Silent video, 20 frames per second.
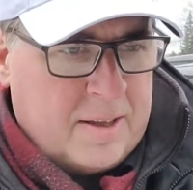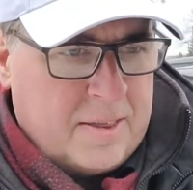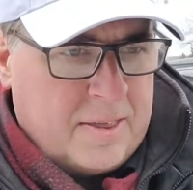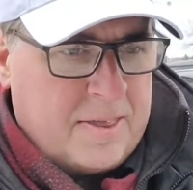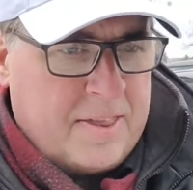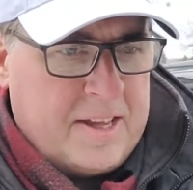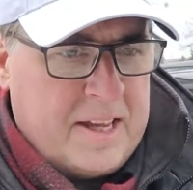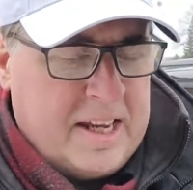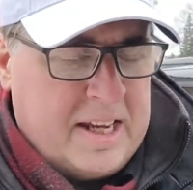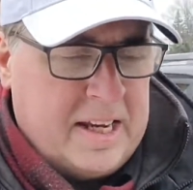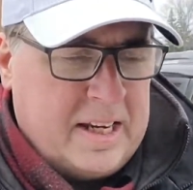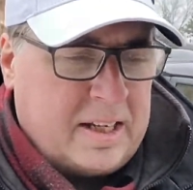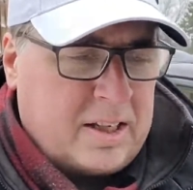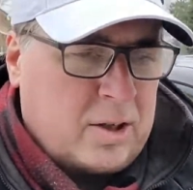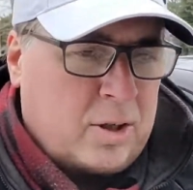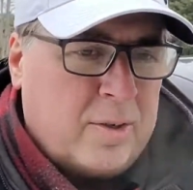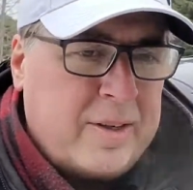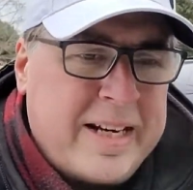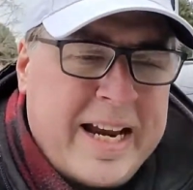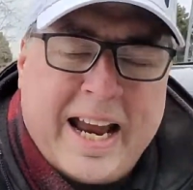the
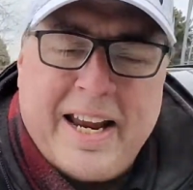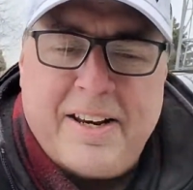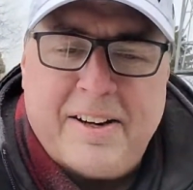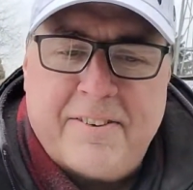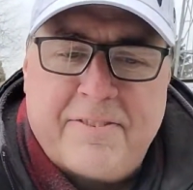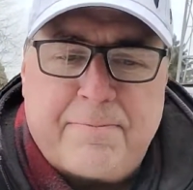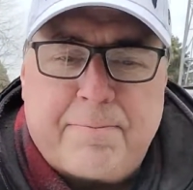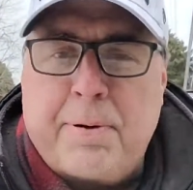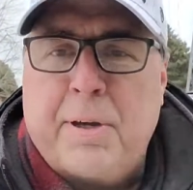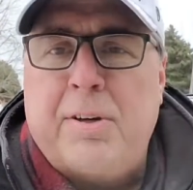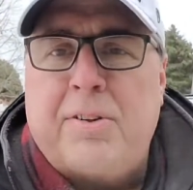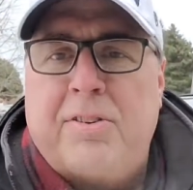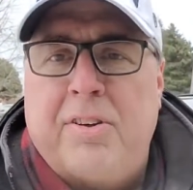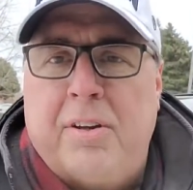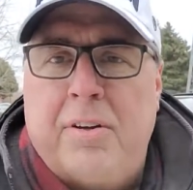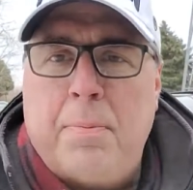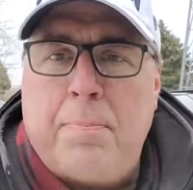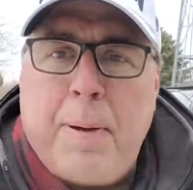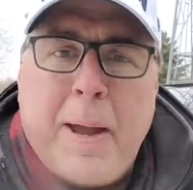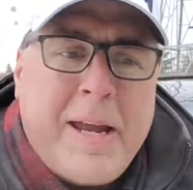creative
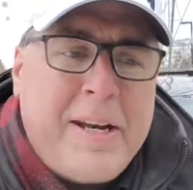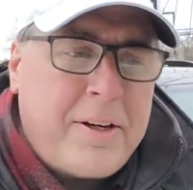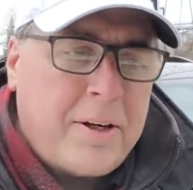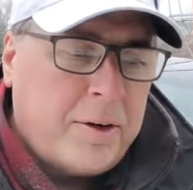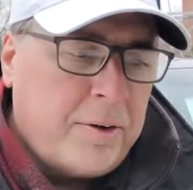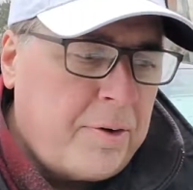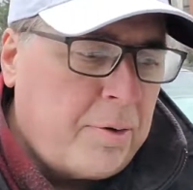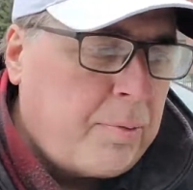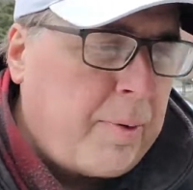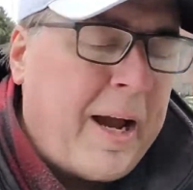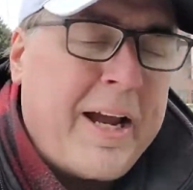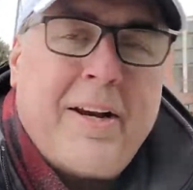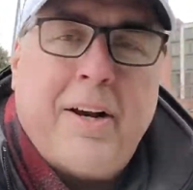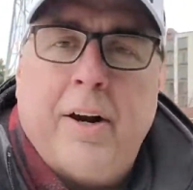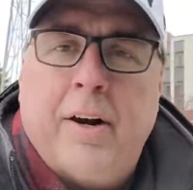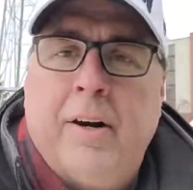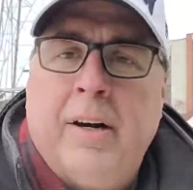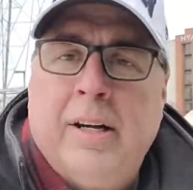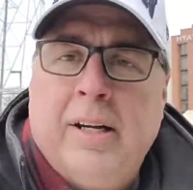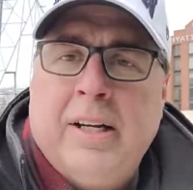person, the painter, the
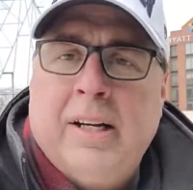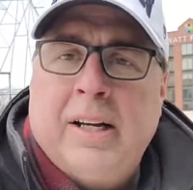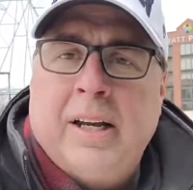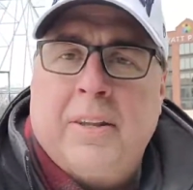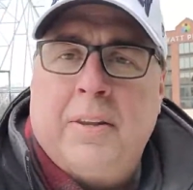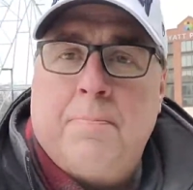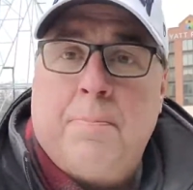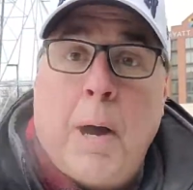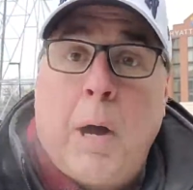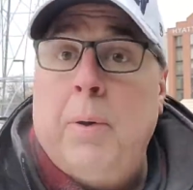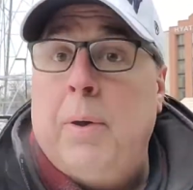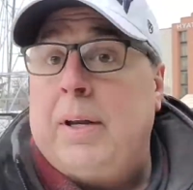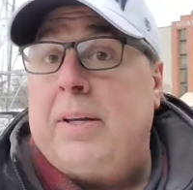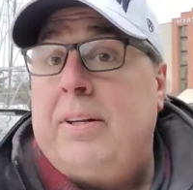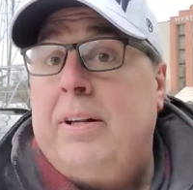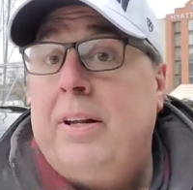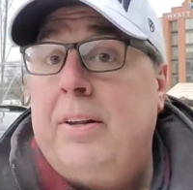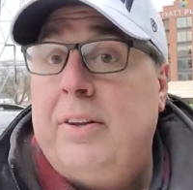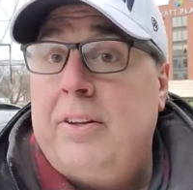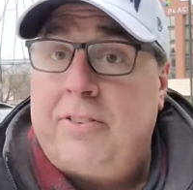writer, uh, the
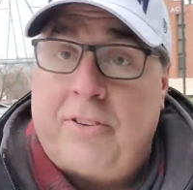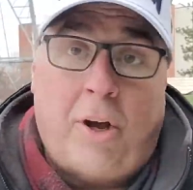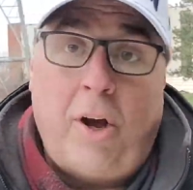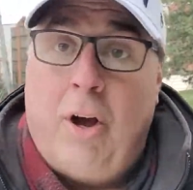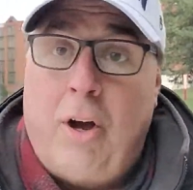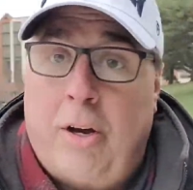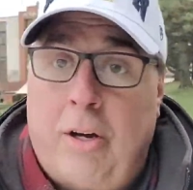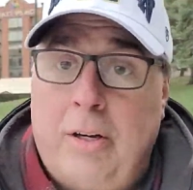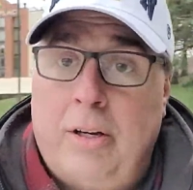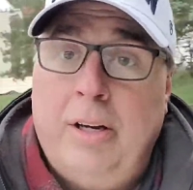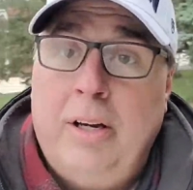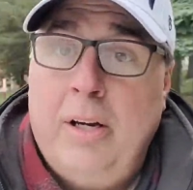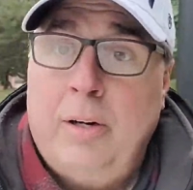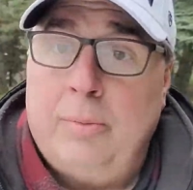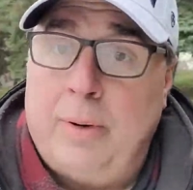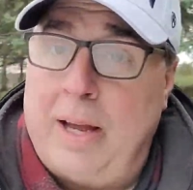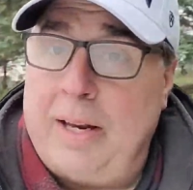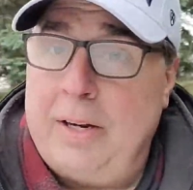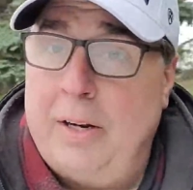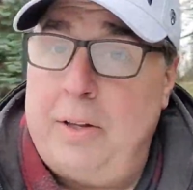poet, the
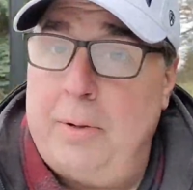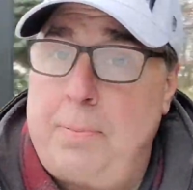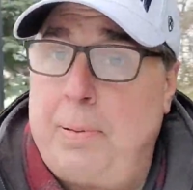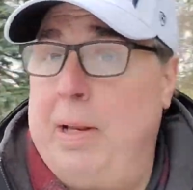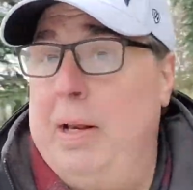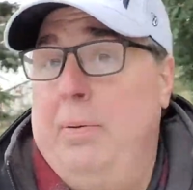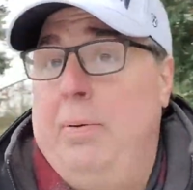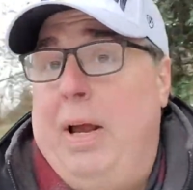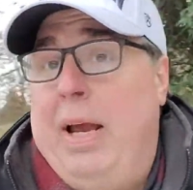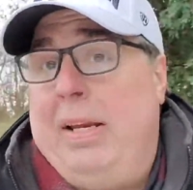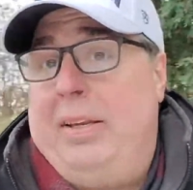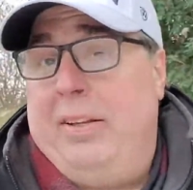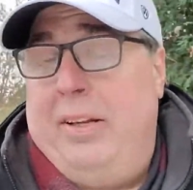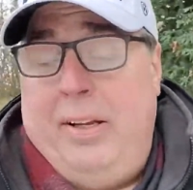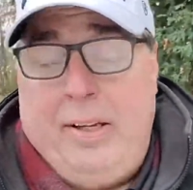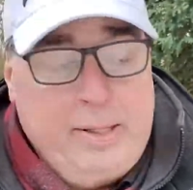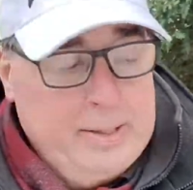songwriter, the playwright.